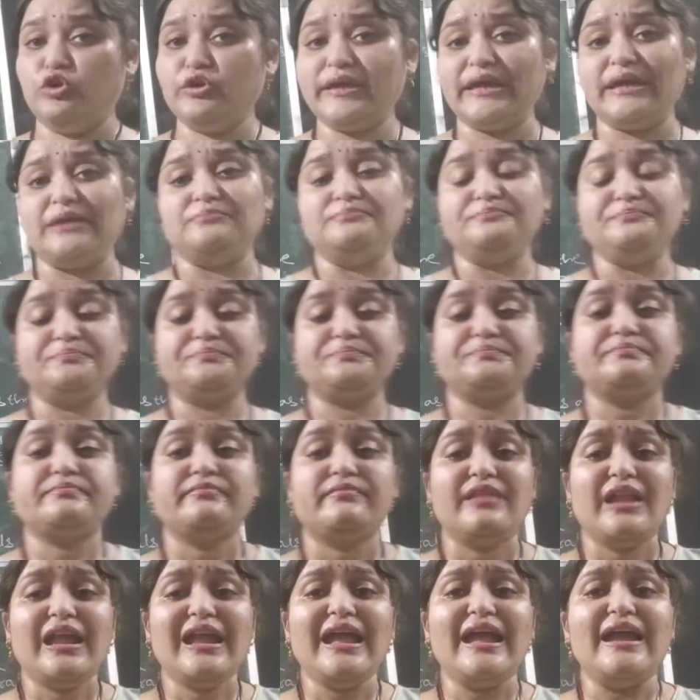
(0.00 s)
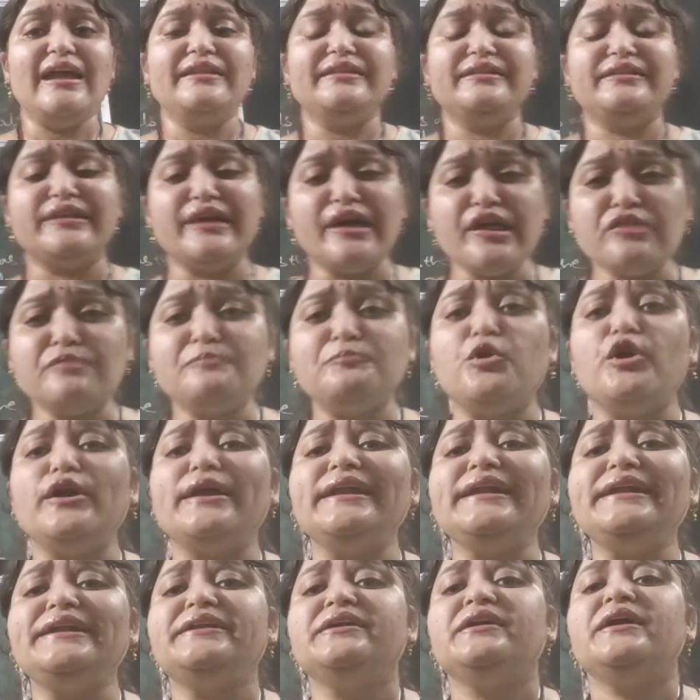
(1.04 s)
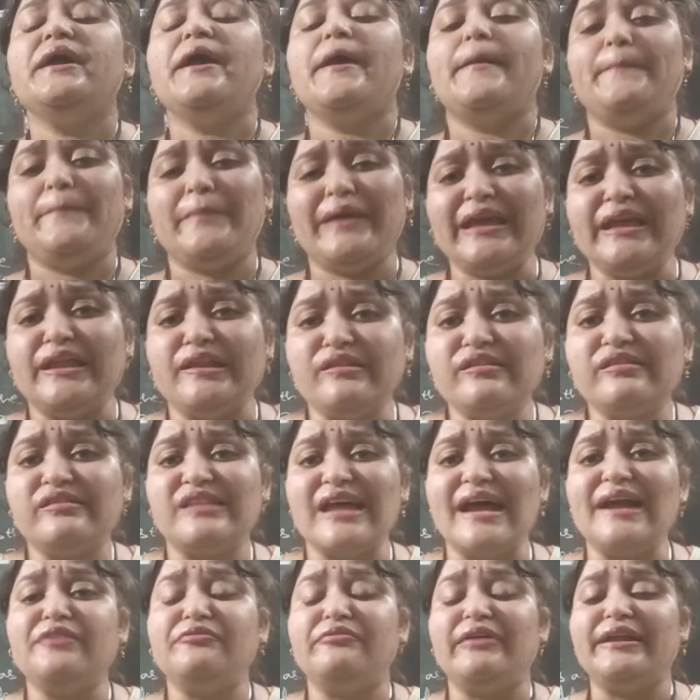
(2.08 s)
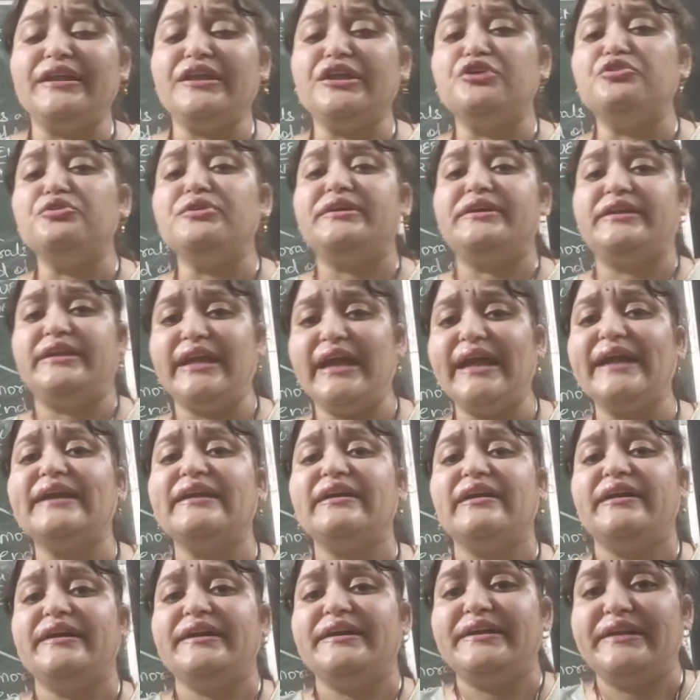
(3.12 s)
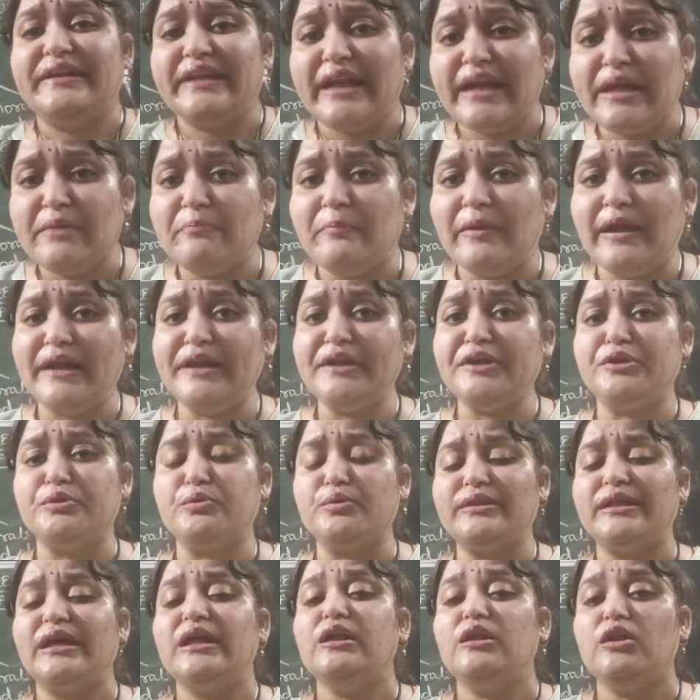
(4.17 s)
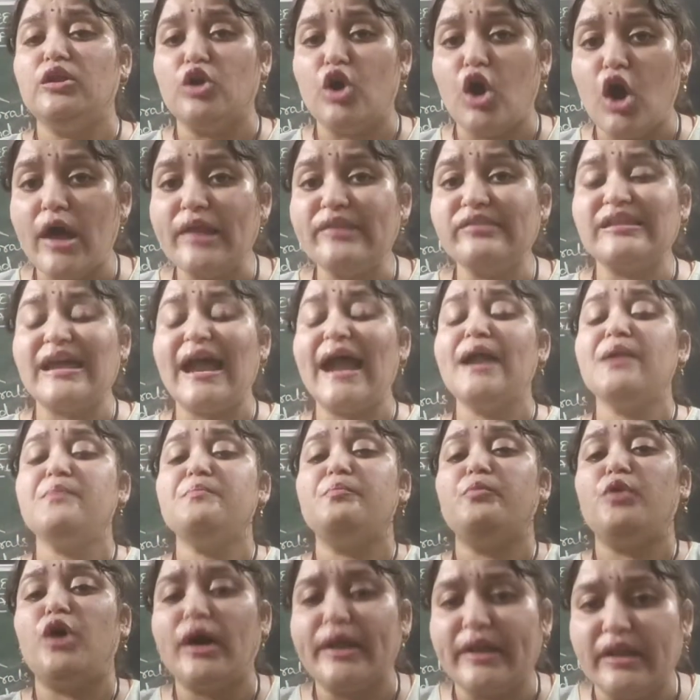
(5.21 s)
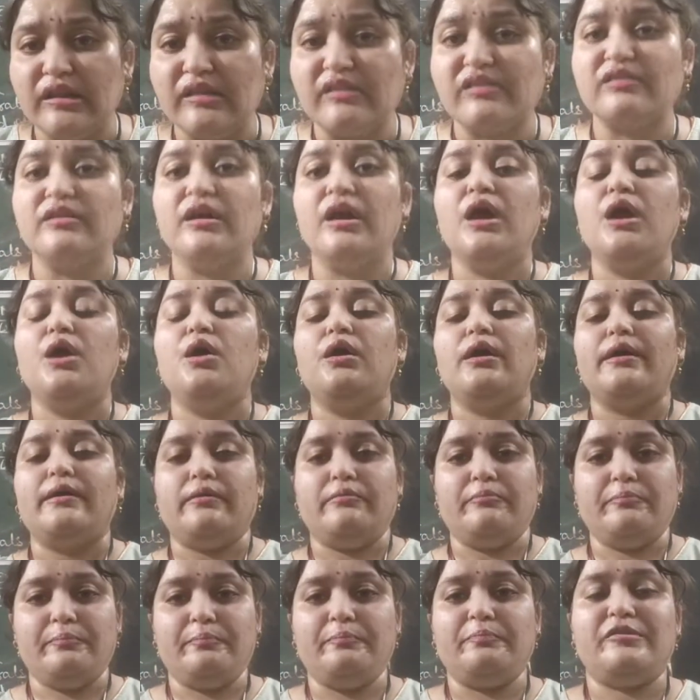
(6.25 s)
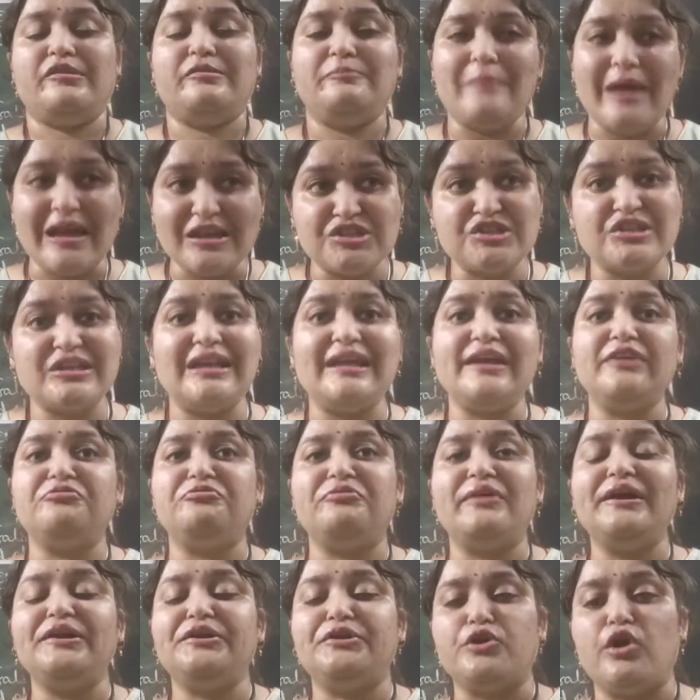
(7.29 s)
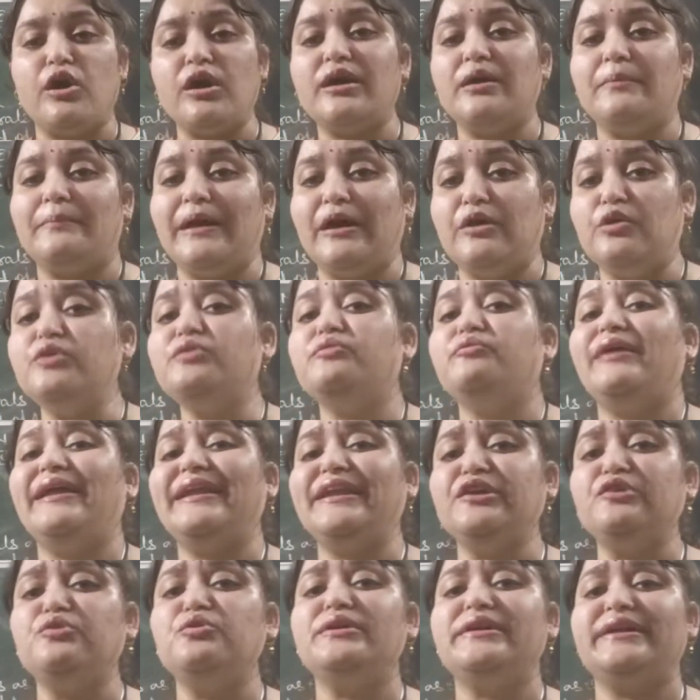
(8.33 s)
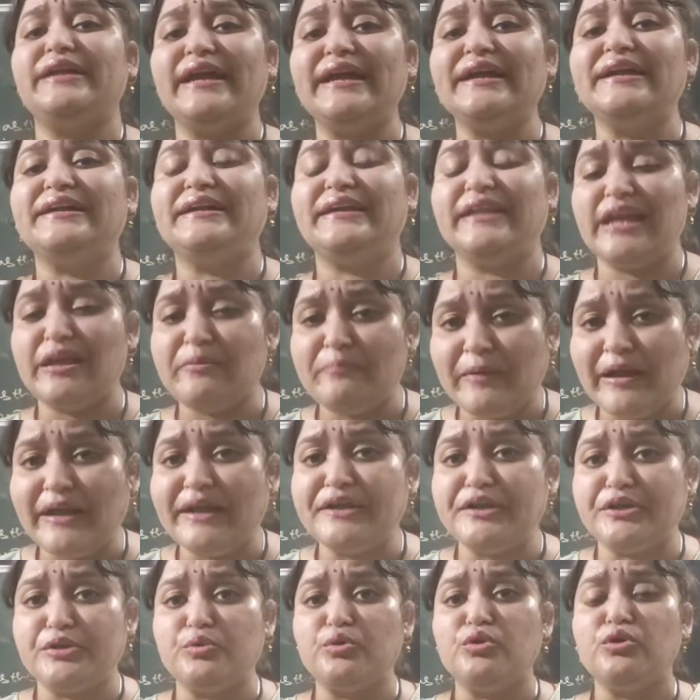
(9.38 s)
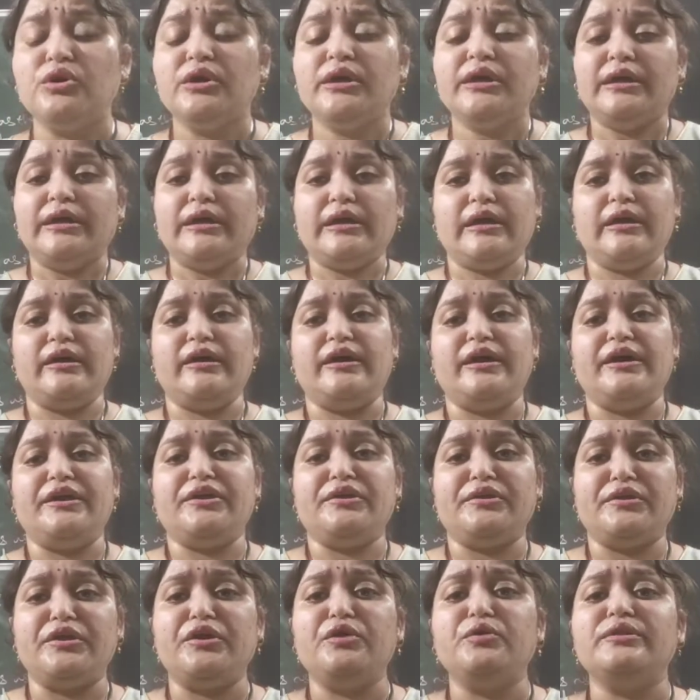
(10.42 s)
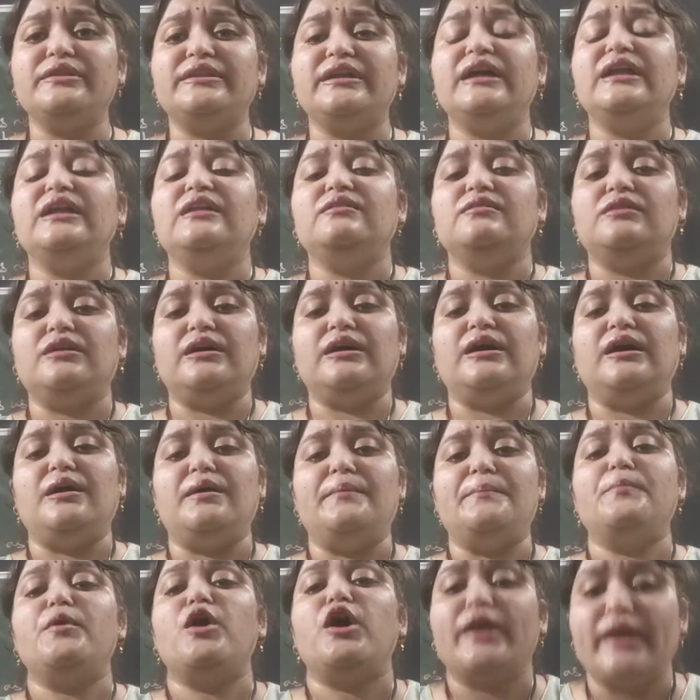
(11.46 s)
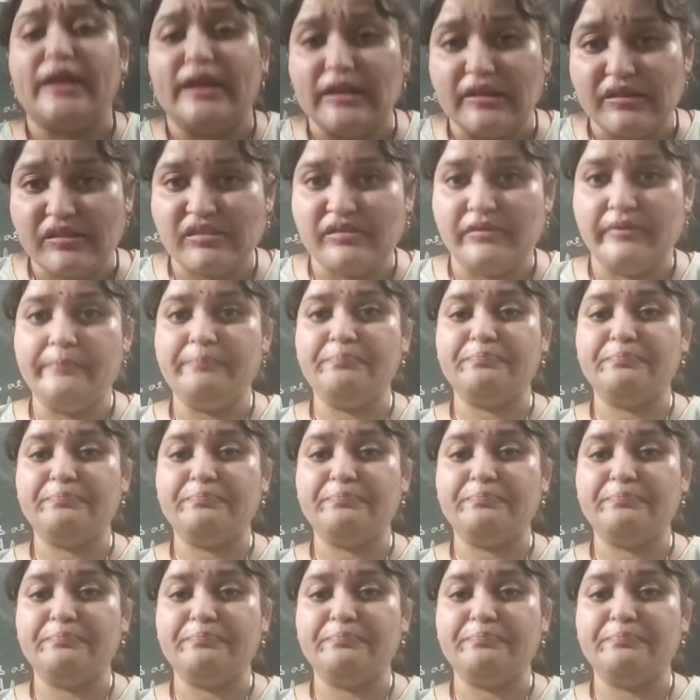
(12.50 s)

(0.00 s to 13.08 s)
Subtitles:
Okay, this point means that when you dig deep into the laws and morals, especially if I talk about when you dig deep into the morals,